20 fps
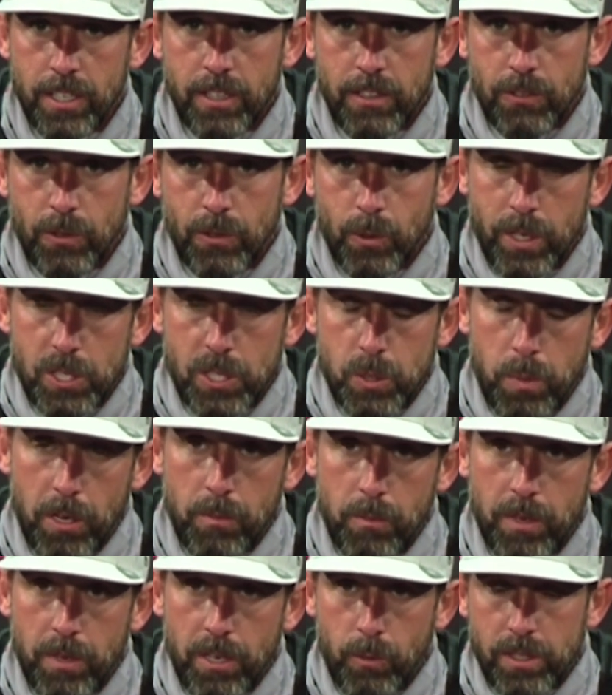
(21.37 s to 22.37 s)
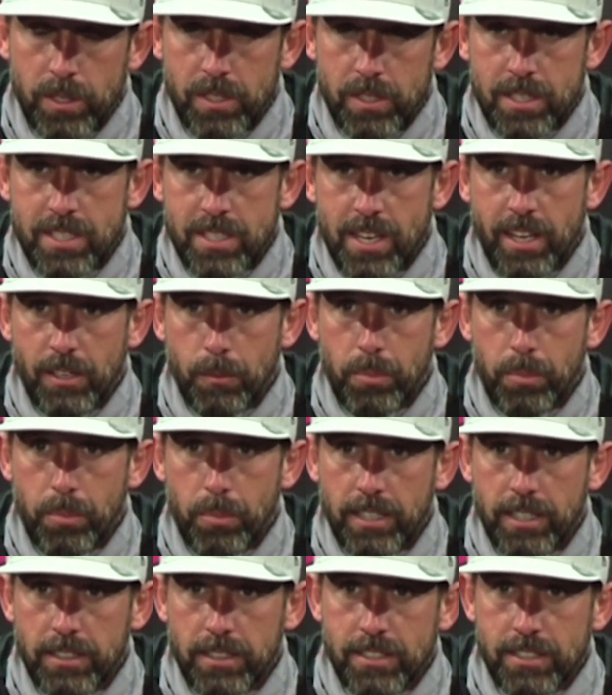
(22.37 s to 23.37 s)
So we experimented with a silent
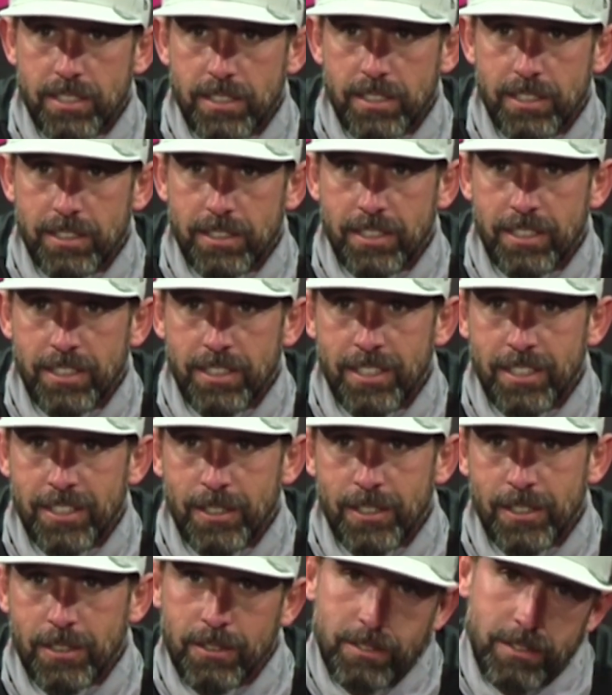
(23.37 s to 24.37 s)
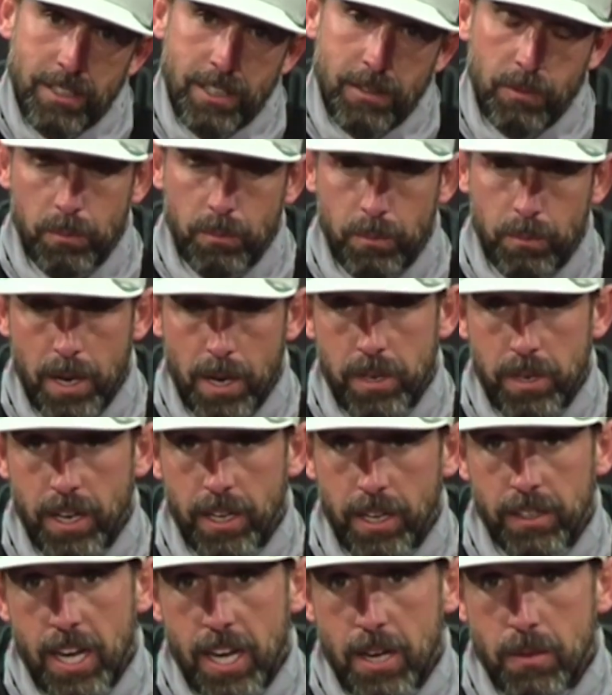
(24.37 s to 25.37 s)
practice, and that might be how
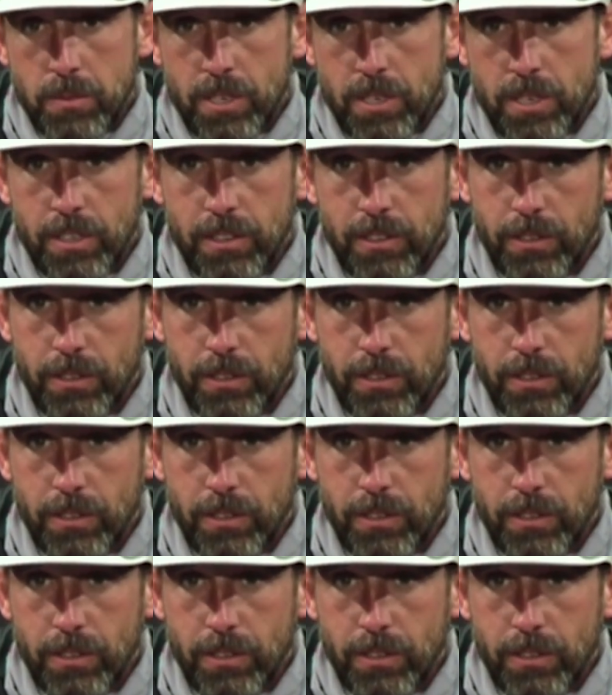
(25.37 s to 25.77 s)
the games are.